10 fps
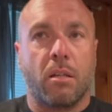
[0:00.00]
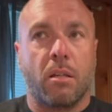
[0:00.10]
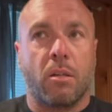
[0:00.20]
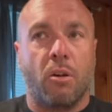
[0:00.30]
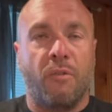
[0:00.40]

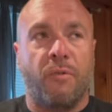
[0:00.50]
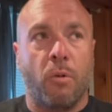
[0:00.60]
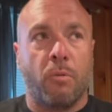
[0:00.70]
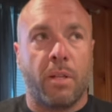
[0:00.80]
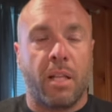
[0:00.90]
go
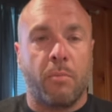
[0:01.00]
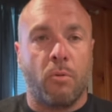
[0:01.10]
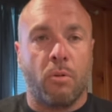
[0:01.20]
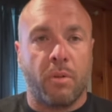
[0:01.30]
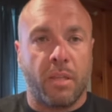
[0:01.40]
forward
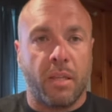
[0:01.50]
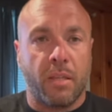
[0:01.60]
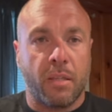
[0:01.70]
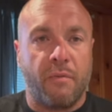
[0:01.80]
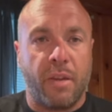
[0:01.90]
anymore with
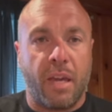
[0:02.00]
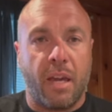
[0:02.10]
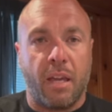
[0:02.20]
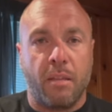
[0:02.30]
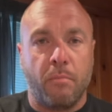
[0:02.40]
this. If we
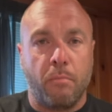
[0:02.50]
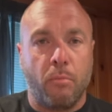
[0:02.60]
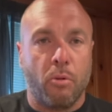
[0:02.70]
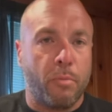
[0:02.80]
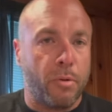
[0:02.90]
add
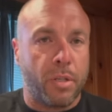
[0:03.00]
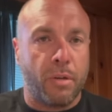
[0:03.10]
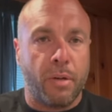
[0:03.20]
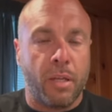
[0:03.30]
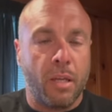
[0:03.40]
more boost
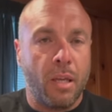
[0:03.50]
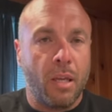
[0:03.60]
to it,